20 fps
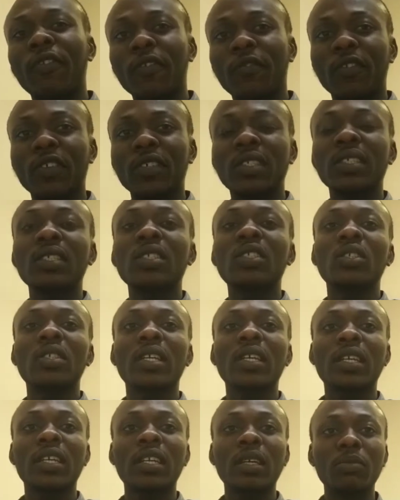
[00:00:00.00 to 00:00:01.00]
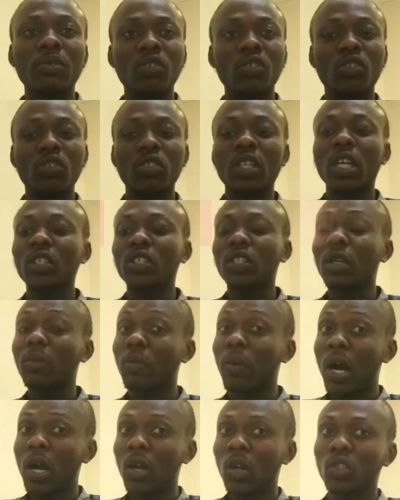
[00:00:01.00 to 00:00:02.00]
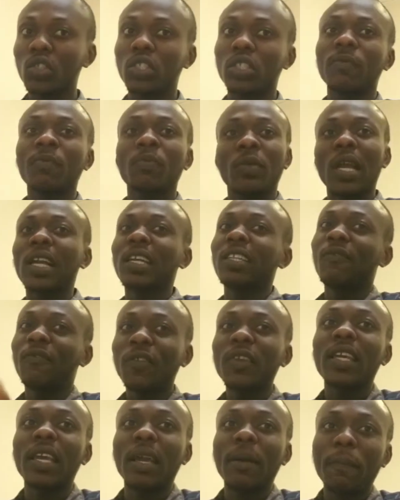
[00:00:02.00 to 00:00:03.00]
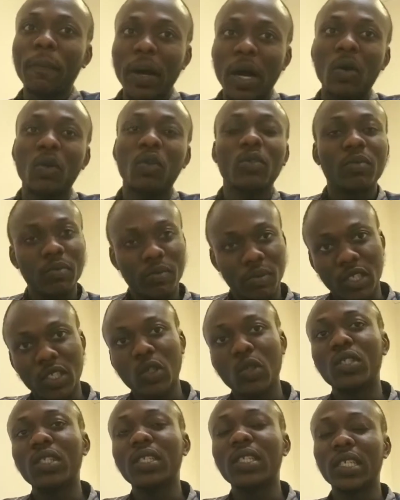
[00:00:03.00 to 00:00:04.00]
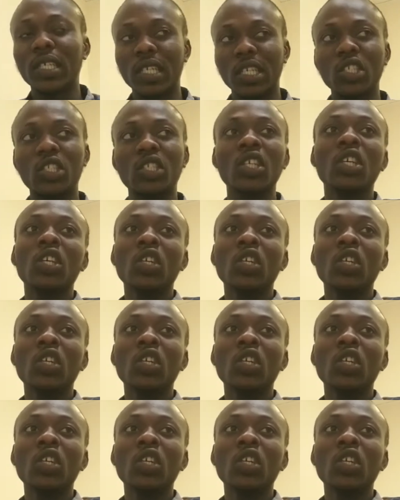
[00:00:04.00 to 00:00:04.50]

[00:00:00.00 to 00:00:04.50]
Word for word: physics, you take chemistry, and you take biology, and you take chem bio, including English.